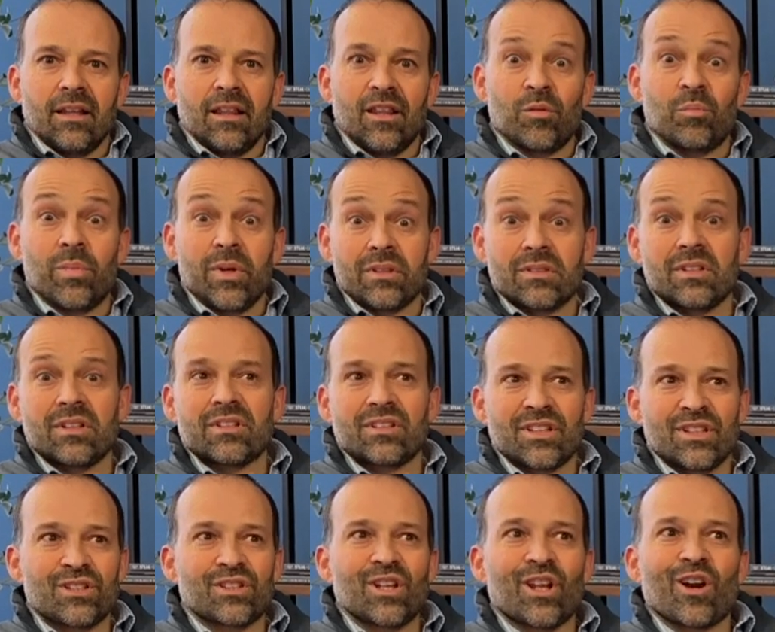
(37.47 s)
the
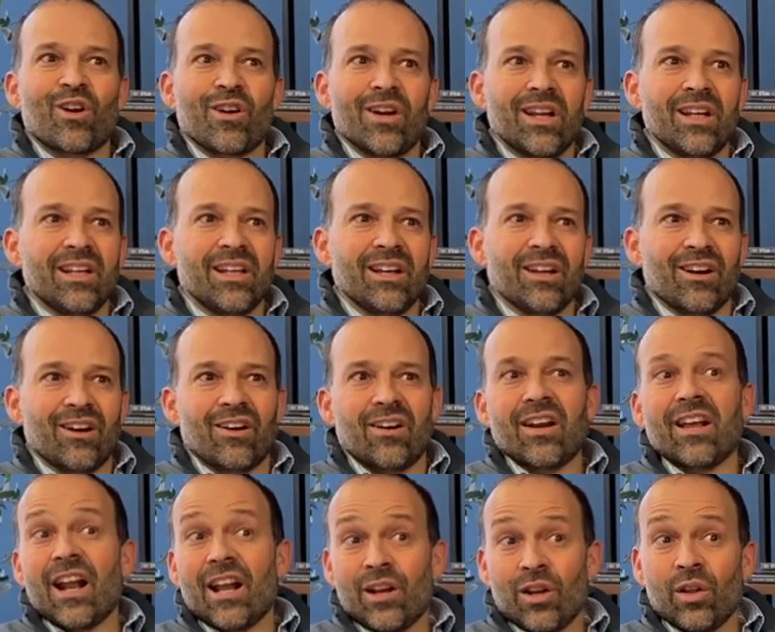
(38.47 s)
businesses that are in here,
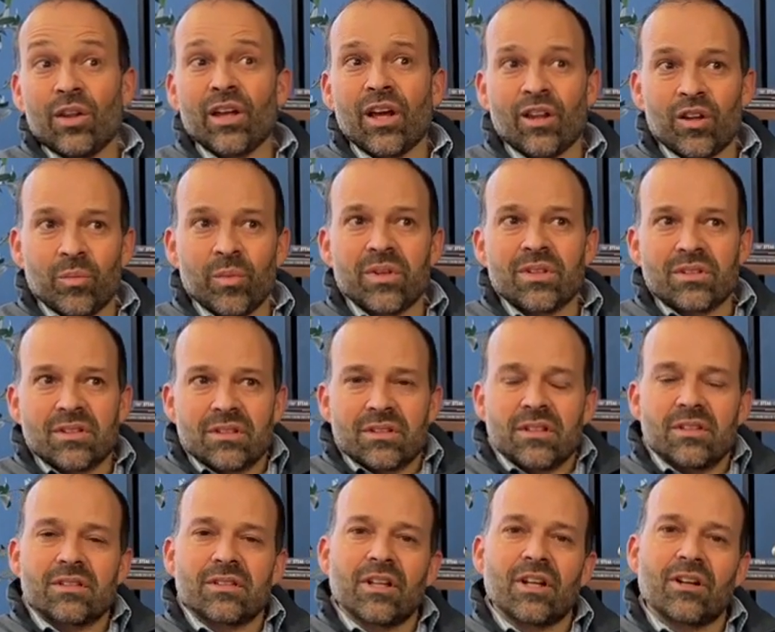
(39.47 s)
and I know the other
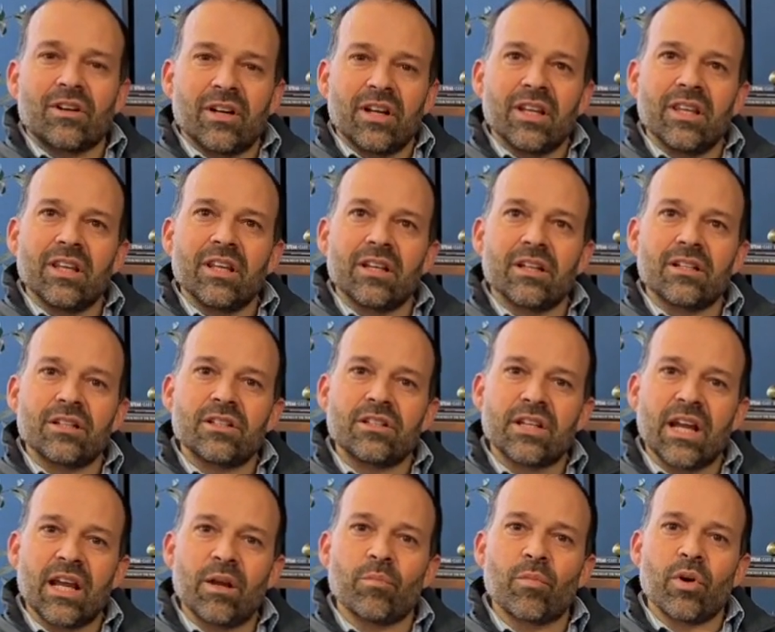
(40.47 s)
businesses that are in the
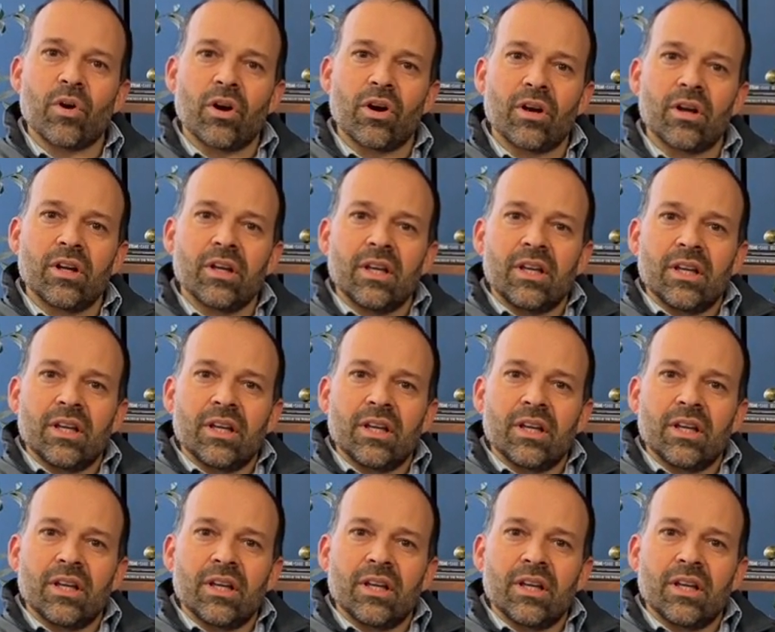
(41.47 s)
chamber